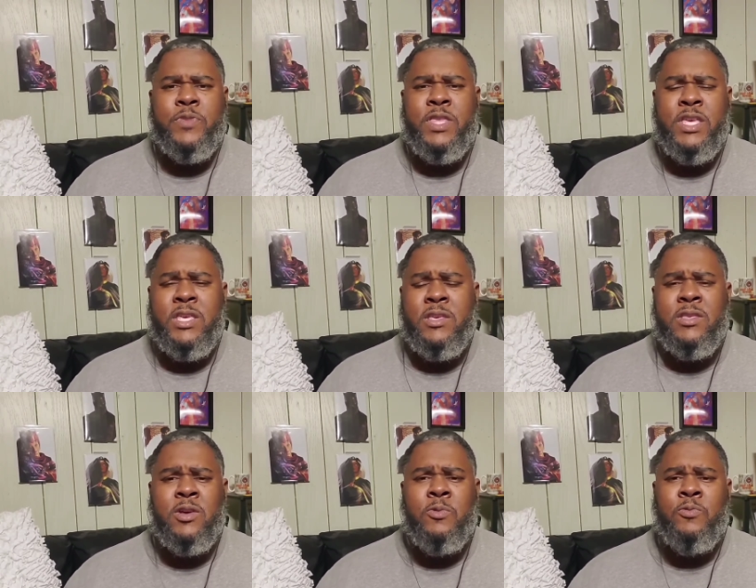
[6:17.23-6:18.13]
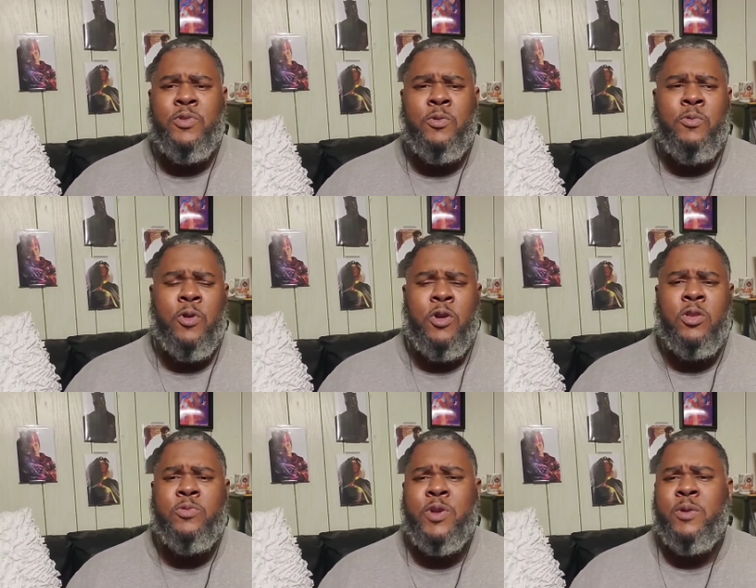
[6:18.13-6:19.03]
The
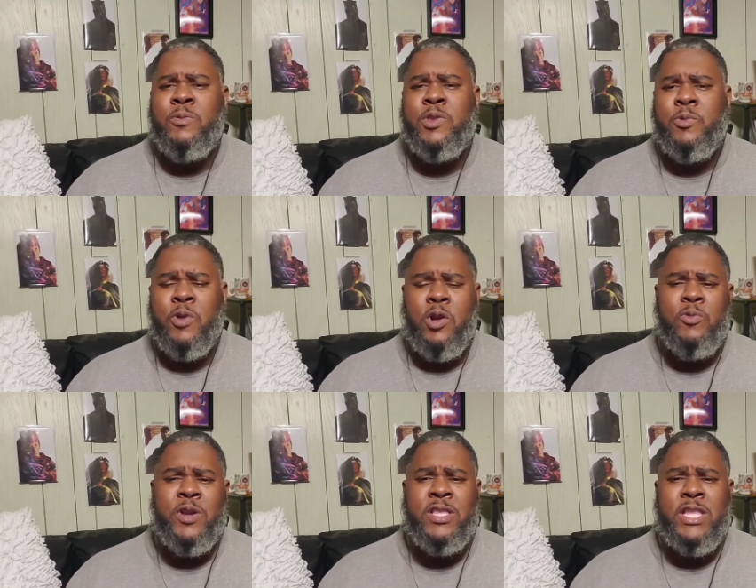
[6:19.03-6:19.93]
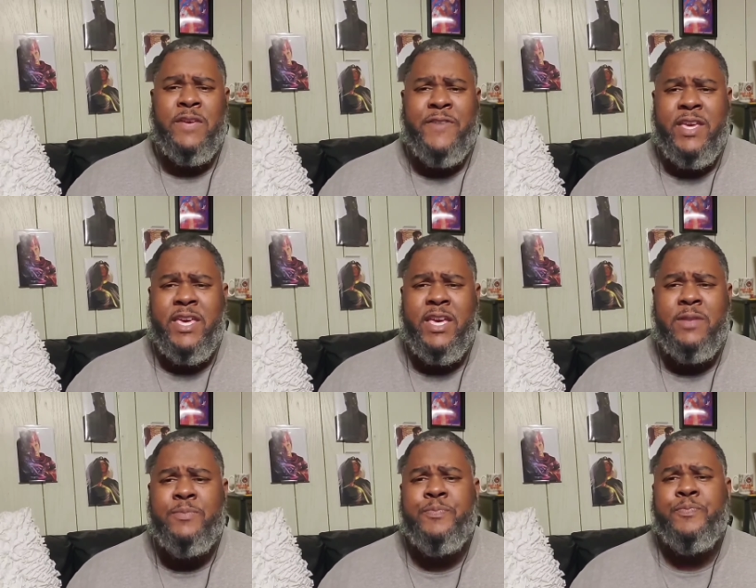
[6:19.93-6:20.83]
world we're living in